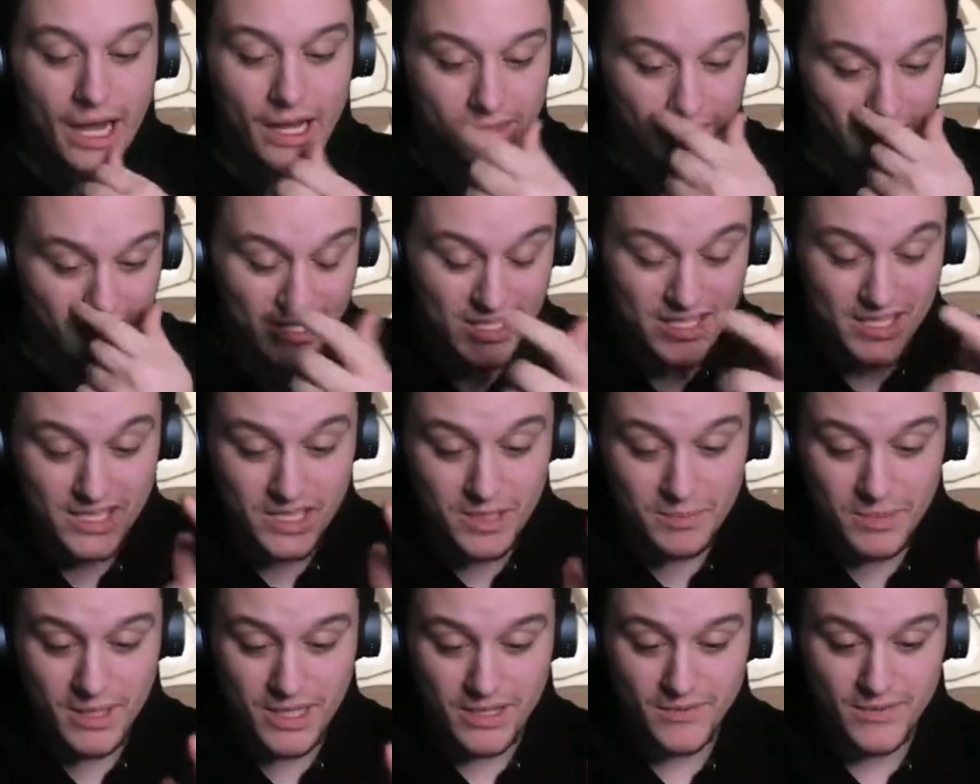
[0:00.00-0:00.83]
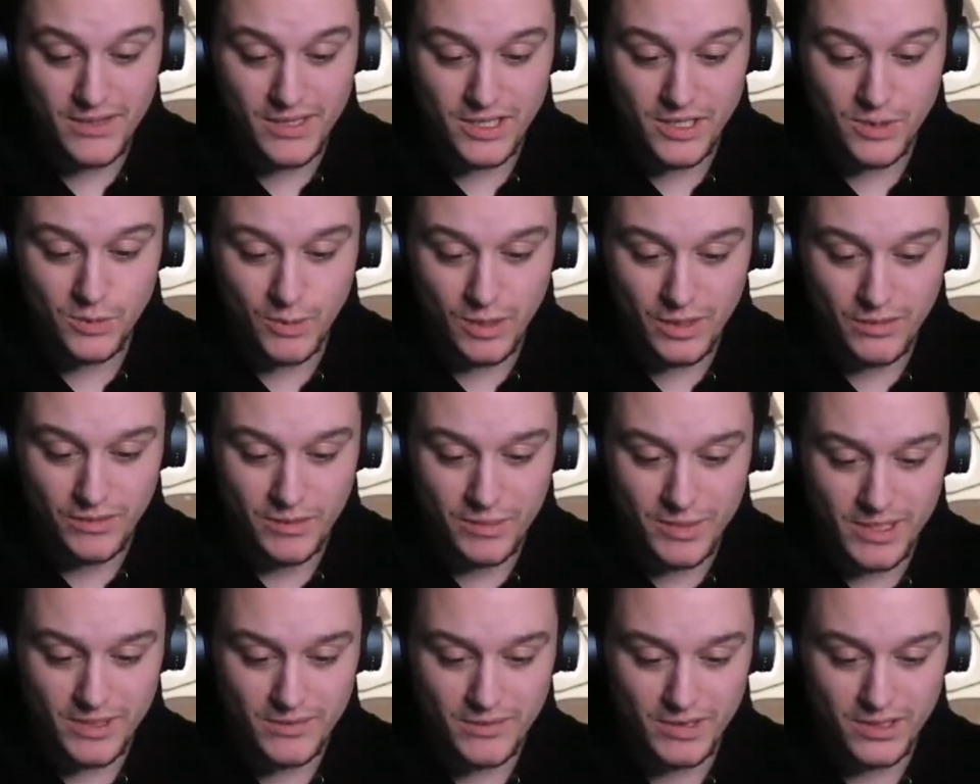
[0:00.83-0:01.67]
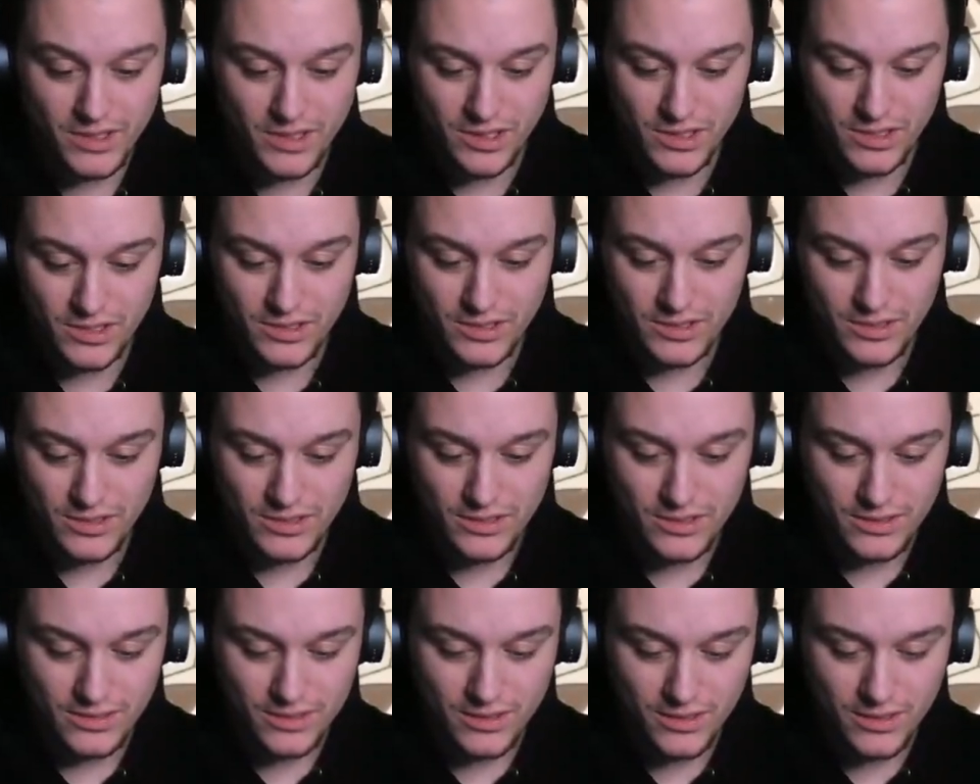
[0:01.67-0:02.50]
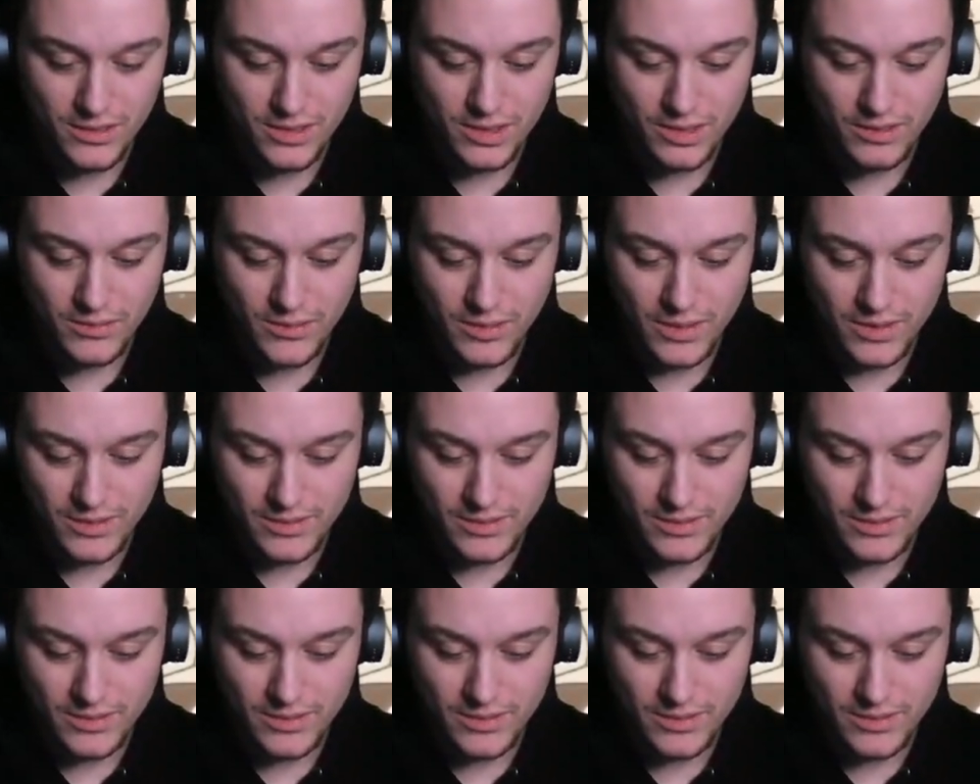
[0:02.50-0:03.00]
this is the best finish. One of the best finishes. Okay, no mind.